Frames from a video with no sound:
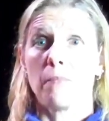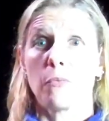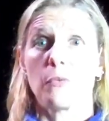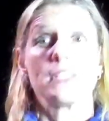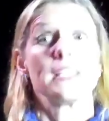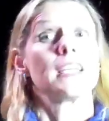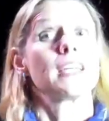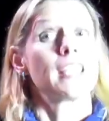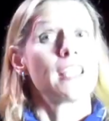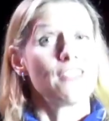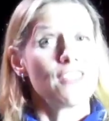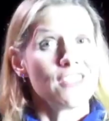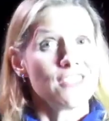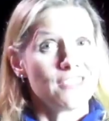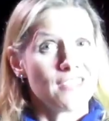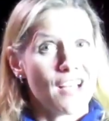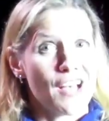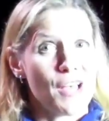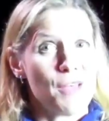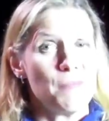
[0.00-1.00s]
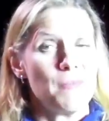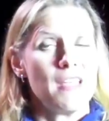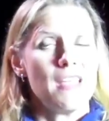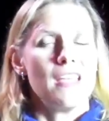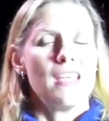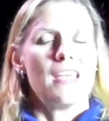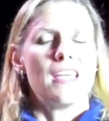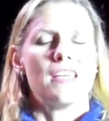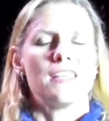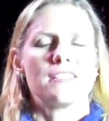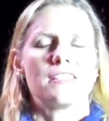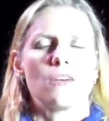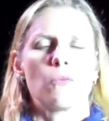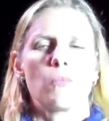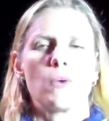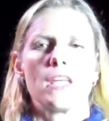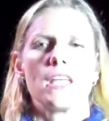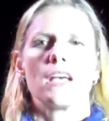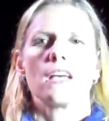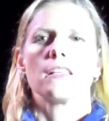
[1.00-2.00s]
but yeah. we did again this time, is that
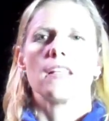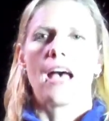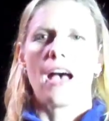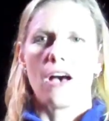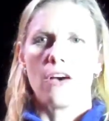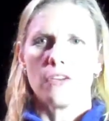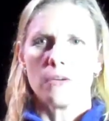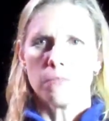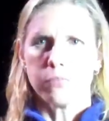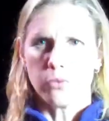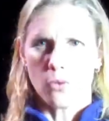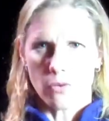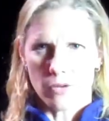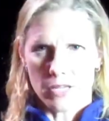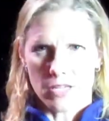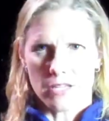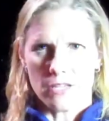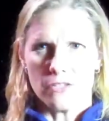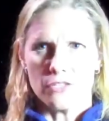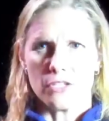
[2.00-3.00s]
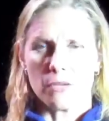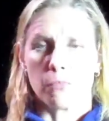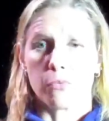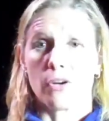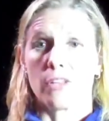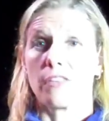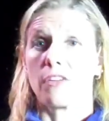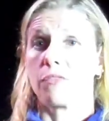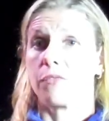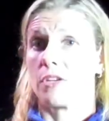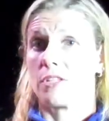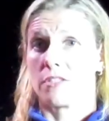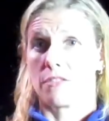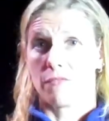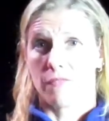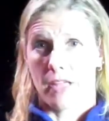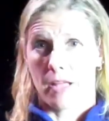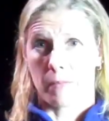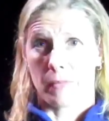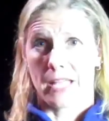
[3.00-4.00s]
we allowed employees to bring their friends and
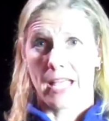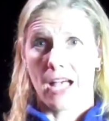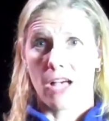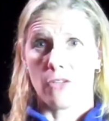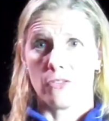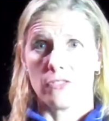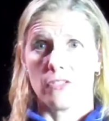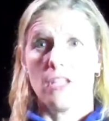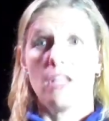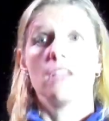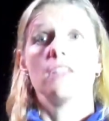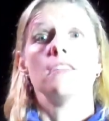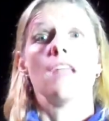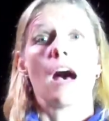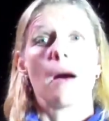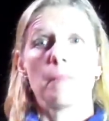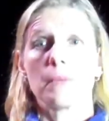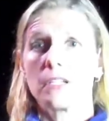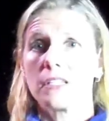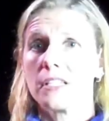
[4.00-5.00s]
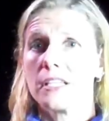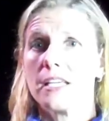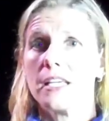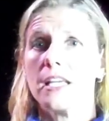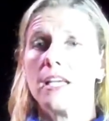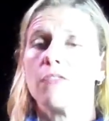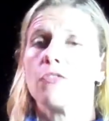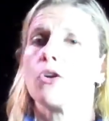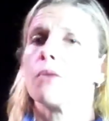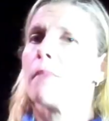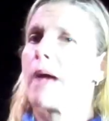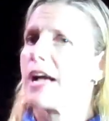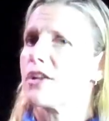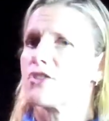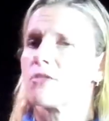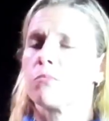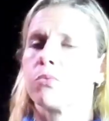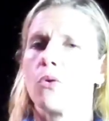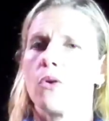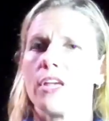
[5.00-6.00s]
family out. Right. Nominally, if you're a badged
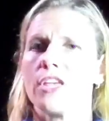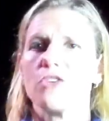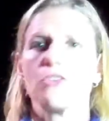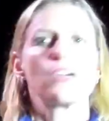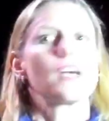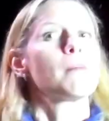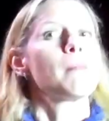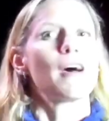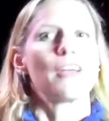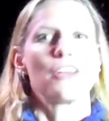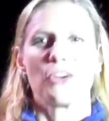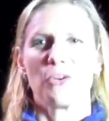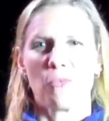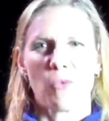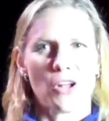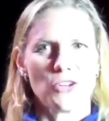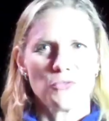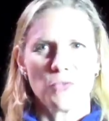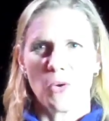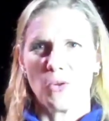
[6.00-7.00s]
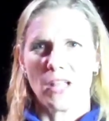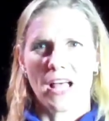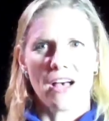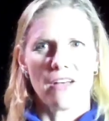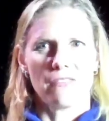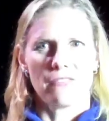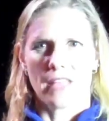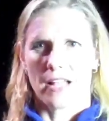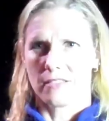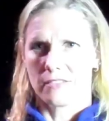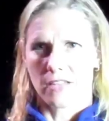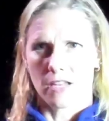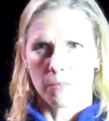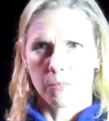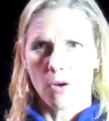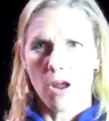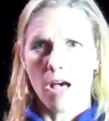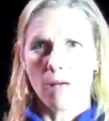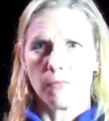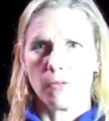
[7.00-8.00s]
employee, you can come out here and watch rollout. That's mm-hmm. not a
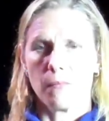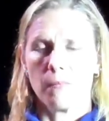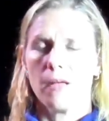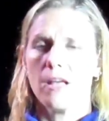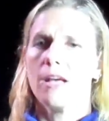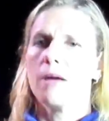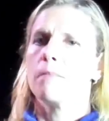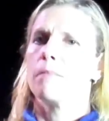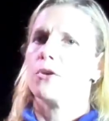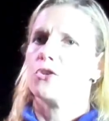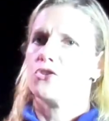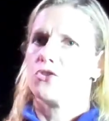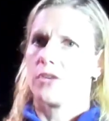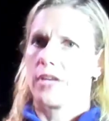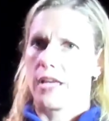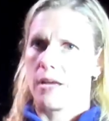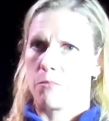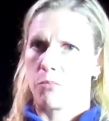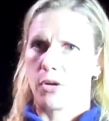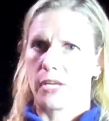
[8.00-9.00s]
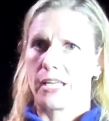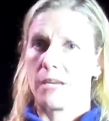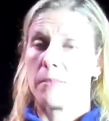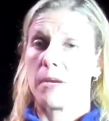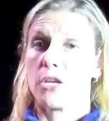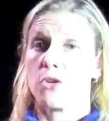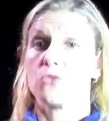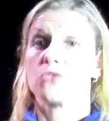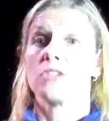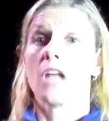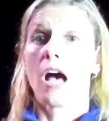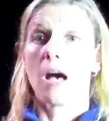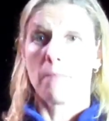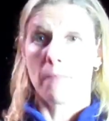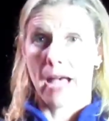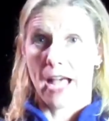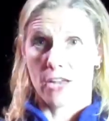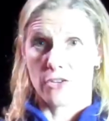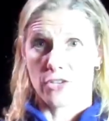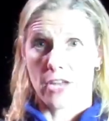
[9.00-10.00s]
problem, but you can't bring anybody who's not
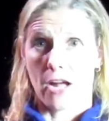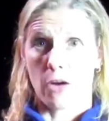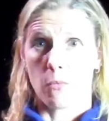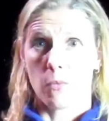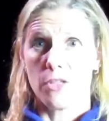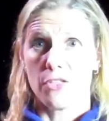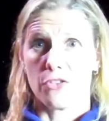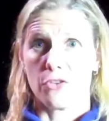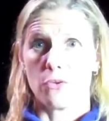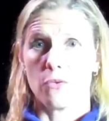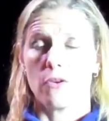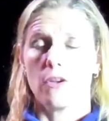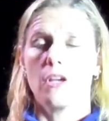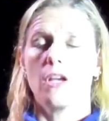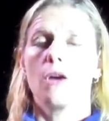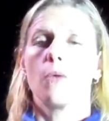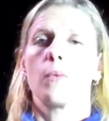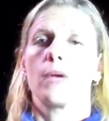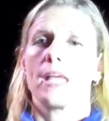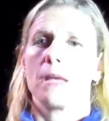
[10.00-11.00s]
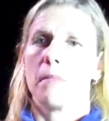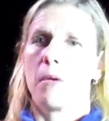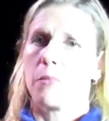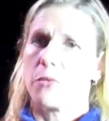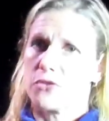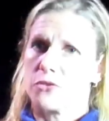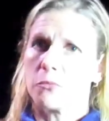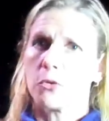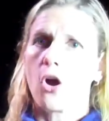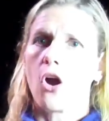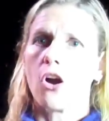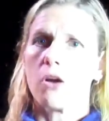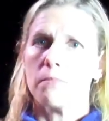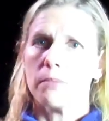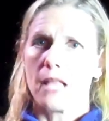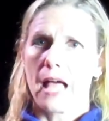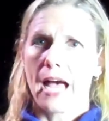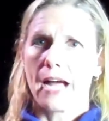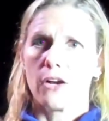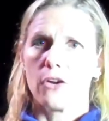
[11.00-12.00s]
badged out with you. We came up with some car
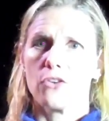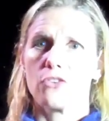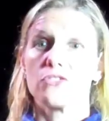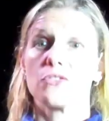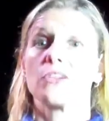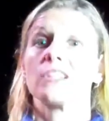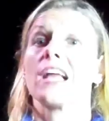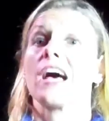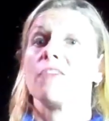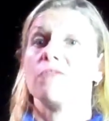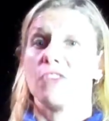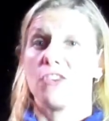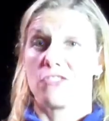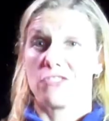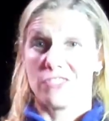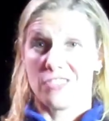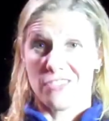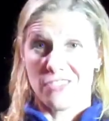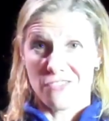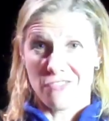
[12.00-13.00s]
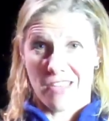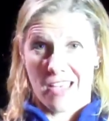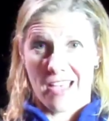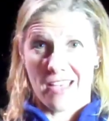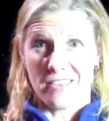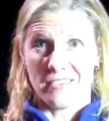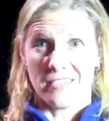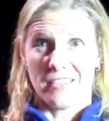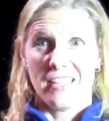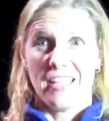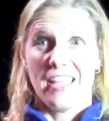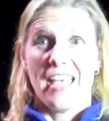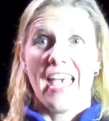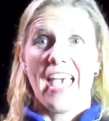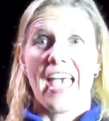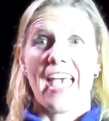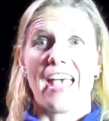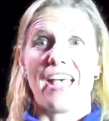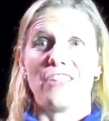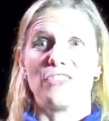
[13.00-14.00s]
placards that allowed folks to do that,
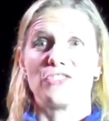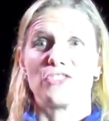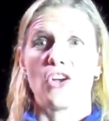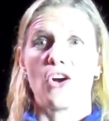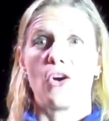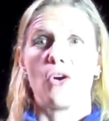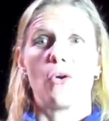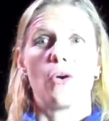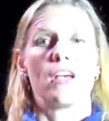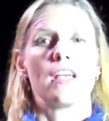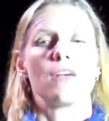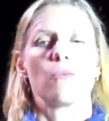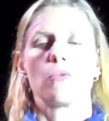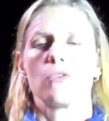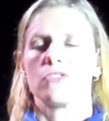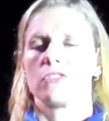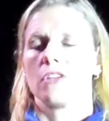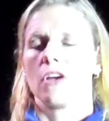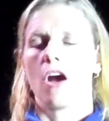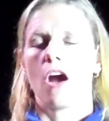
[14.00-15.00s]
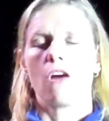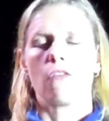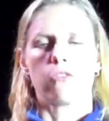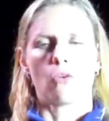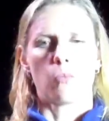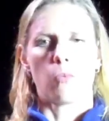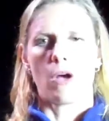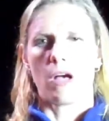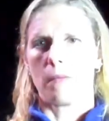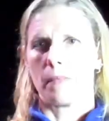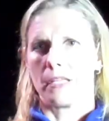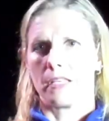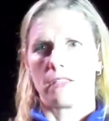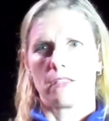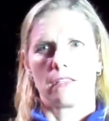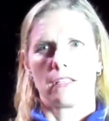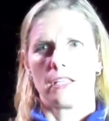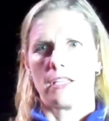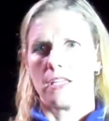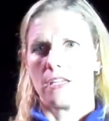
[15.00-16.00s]
and so it was
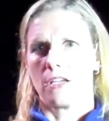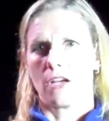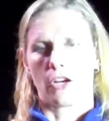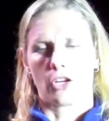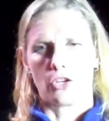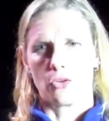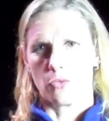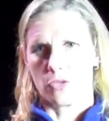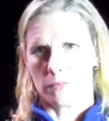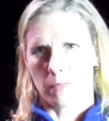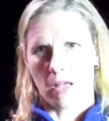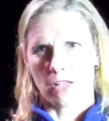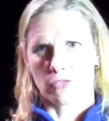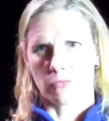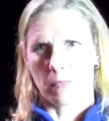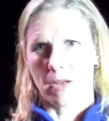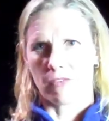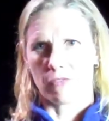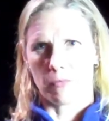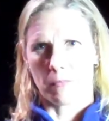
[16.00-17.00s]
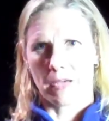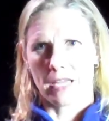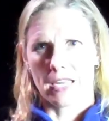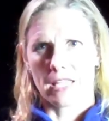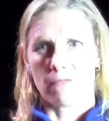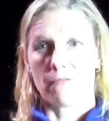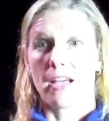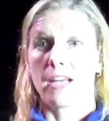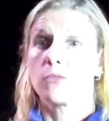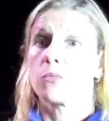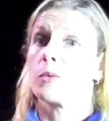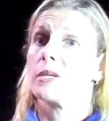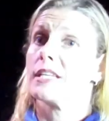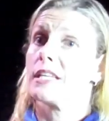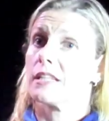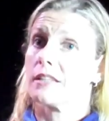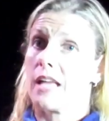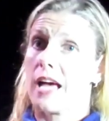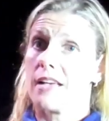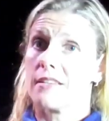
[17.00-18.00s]
overwhelmingly a good response from everybody. In fact, when we did
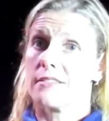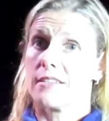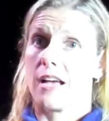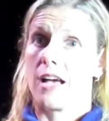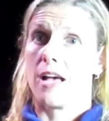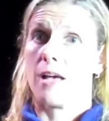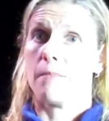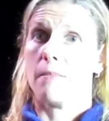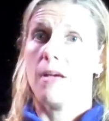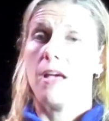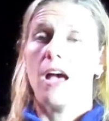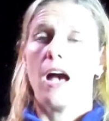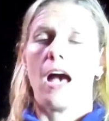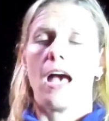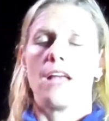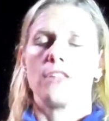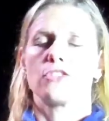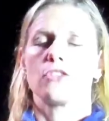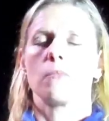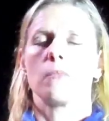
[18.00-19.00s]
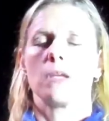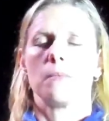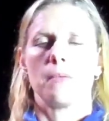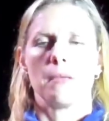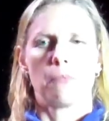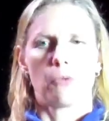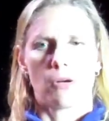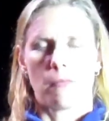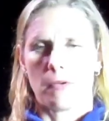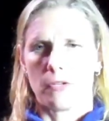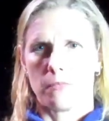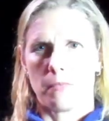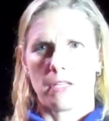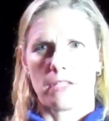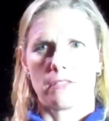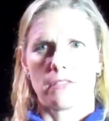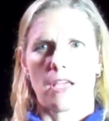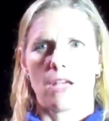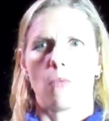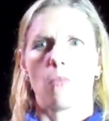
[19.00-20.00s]
it last time, I had so many people come up to me and
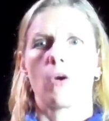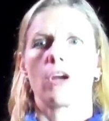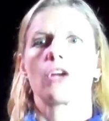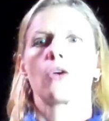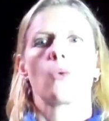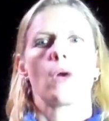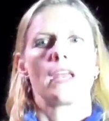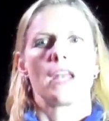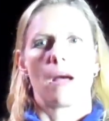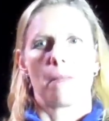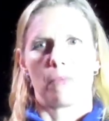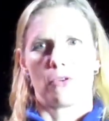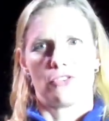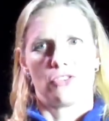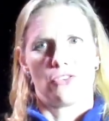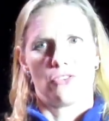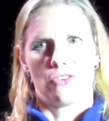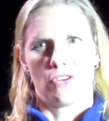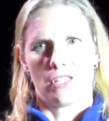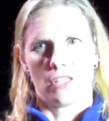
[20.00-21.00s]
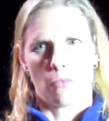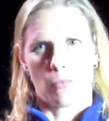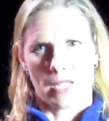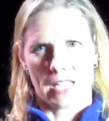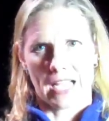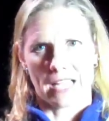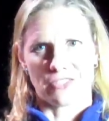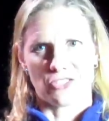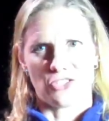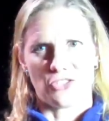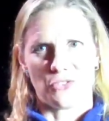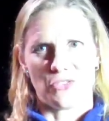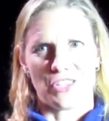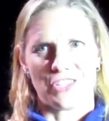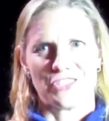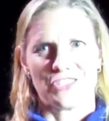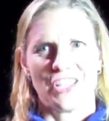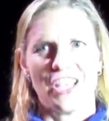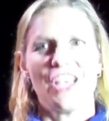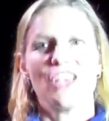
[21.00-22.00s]
say, what a great opportunity that we got to do
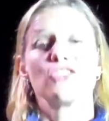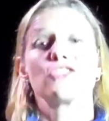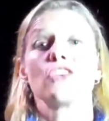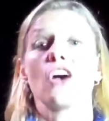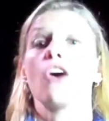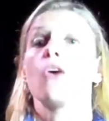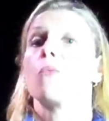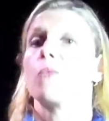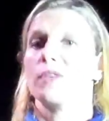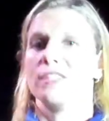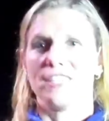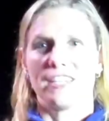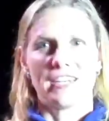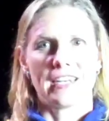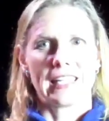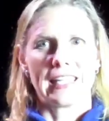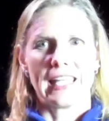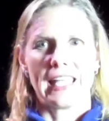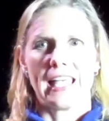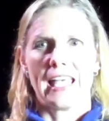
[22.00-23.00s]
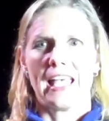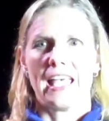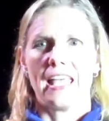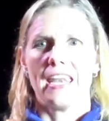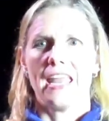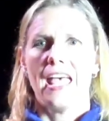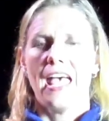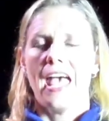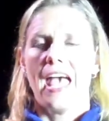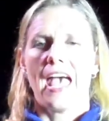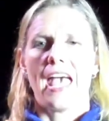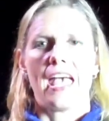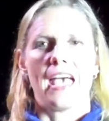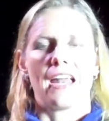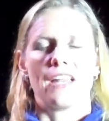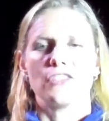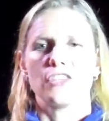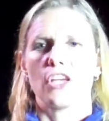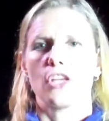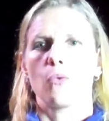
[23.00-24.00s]
this. So we did it again, and I
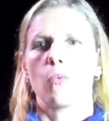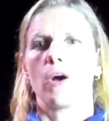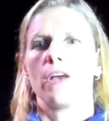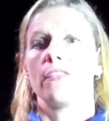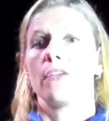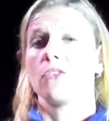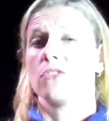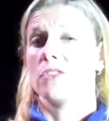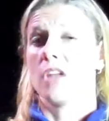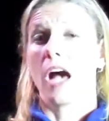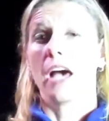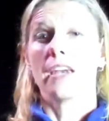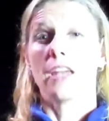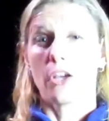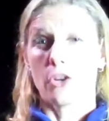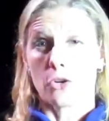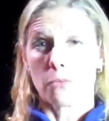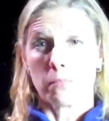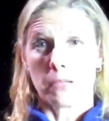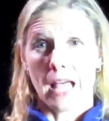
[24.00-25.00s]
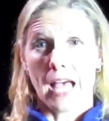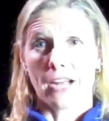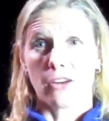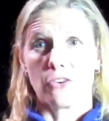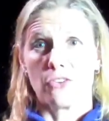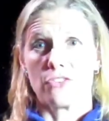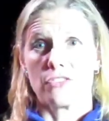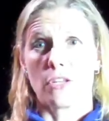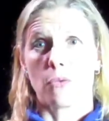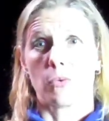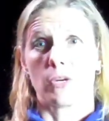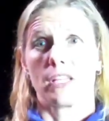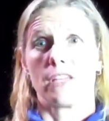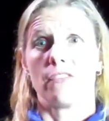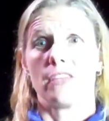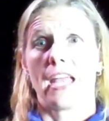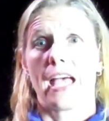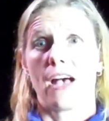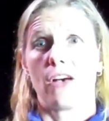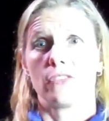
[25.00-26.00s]
tell you what, there are nine hundred placards that were
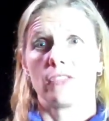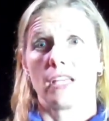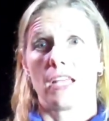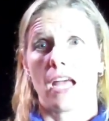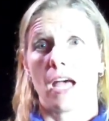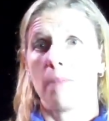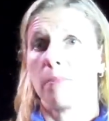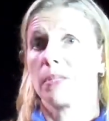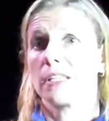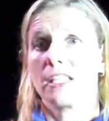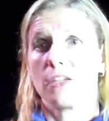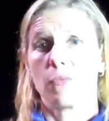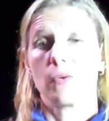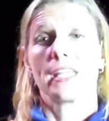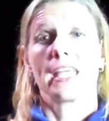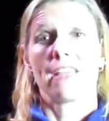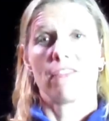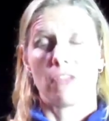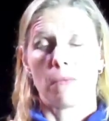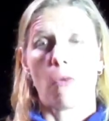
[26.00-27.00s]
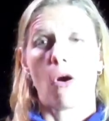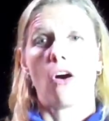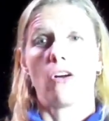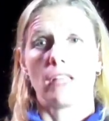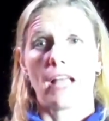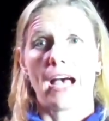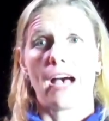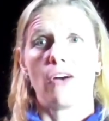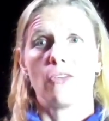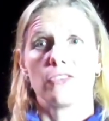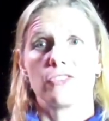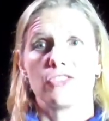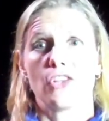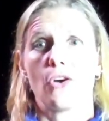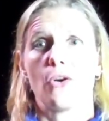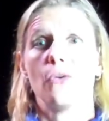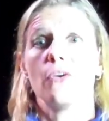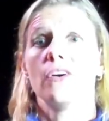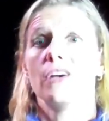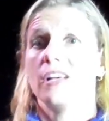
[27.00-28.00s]
given out, and I believe we gave them all out. So, so you're
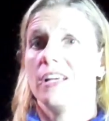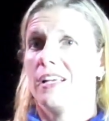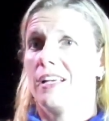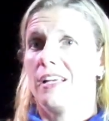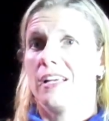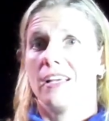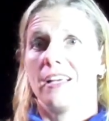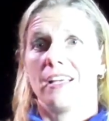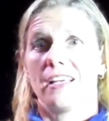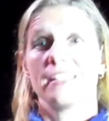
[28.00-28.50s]
cleaned out now.